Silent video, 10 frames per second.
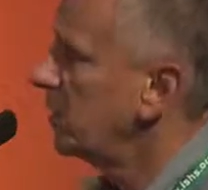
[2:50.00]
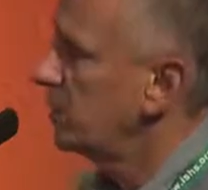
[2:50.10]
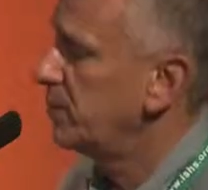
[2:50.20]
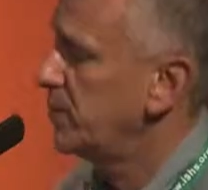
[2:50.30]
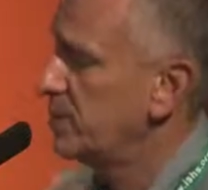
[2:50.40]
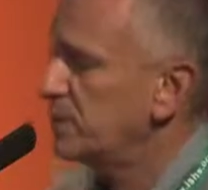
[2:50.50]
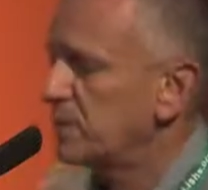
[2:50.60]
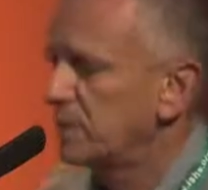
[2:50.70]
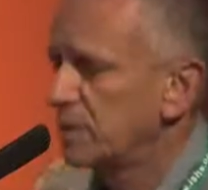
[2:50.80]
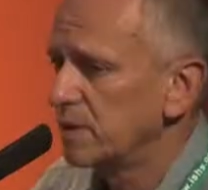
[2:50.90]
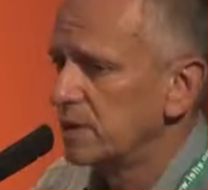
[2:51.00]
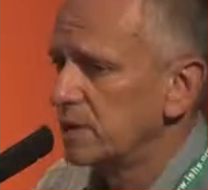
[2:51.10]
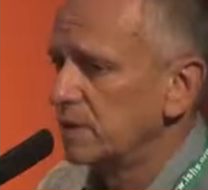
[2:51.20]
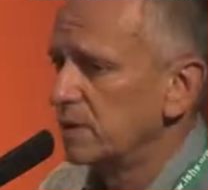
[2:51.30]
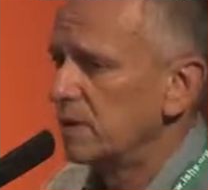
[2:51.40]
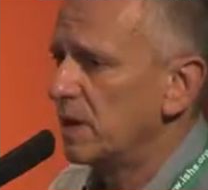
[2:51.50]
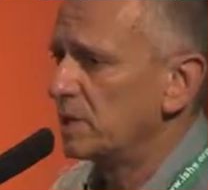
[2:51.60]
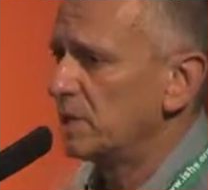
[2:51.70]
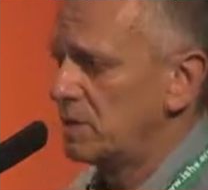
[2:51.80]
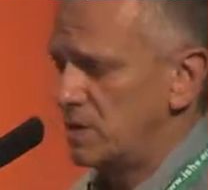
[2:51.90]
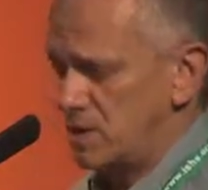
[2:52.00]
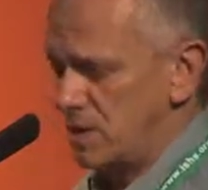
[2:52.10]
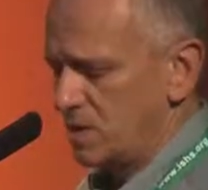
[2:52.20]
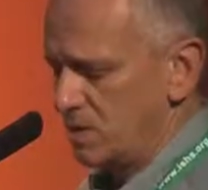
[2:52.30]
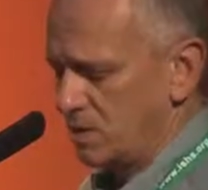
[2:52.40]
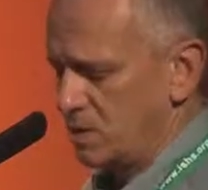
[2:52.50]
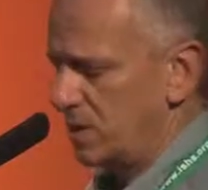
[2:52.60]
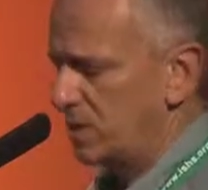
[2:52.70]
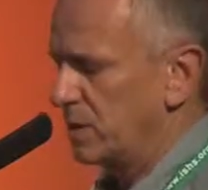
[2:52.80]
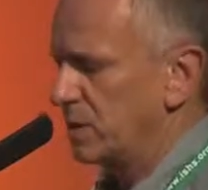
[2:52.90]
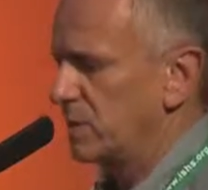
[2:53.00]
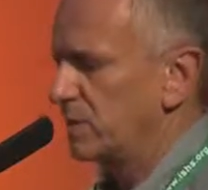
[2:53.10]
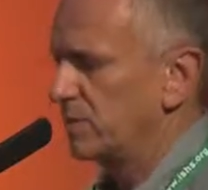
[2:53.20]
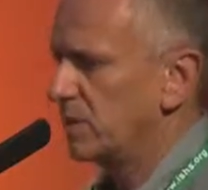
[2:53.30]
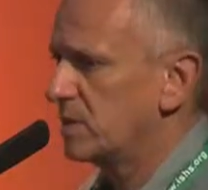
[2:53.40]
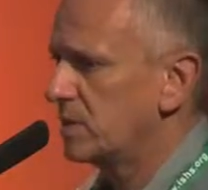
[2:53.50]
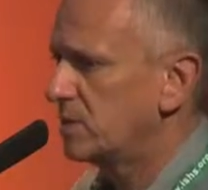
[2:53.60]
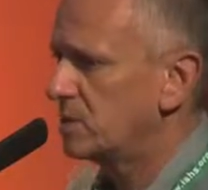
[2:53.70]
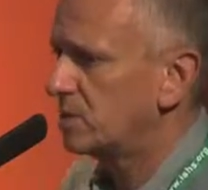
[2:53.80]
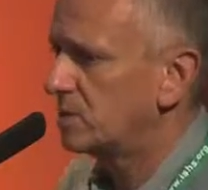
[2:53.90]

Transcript: a paper that doesn't deal with the sensory